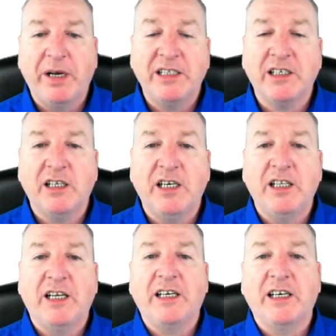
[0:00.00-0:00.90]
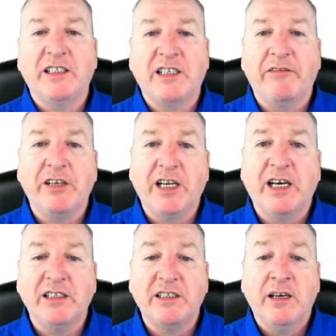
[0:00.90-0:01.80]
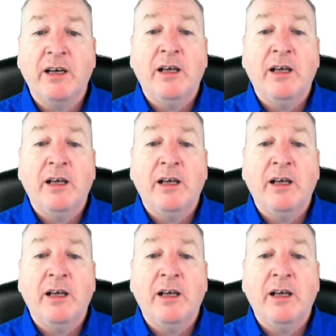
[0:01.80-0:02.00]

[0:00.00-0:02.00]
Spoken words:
Basically, they take 7 days,